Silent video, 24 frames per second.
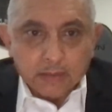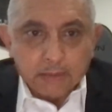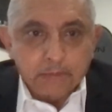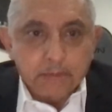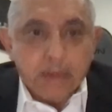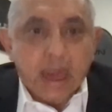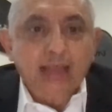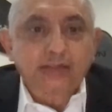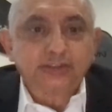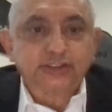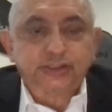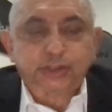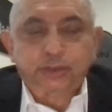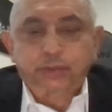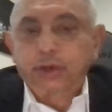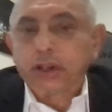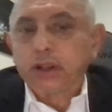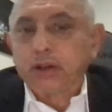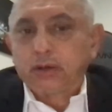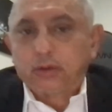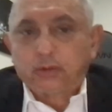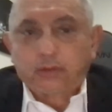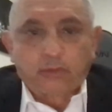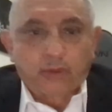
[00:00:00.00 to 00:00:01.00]
Matt
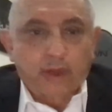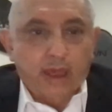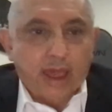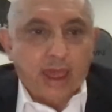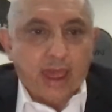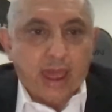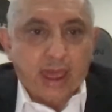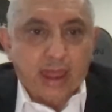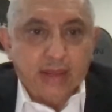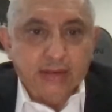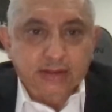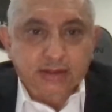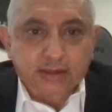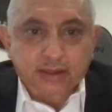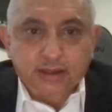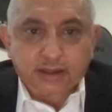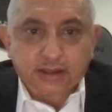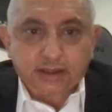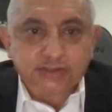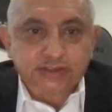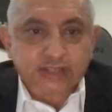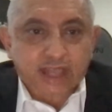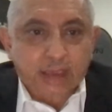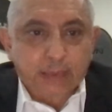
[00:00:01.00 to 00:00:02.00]
Cirillo, and
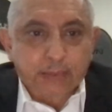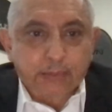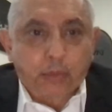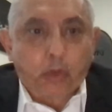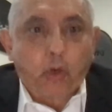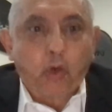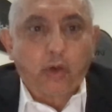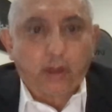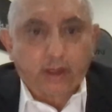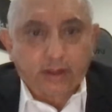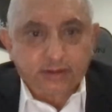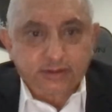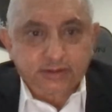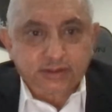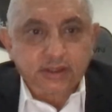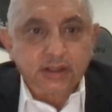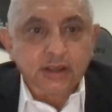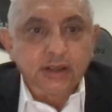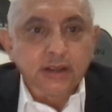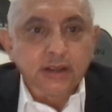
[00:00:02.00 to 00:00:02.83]
he is a poet,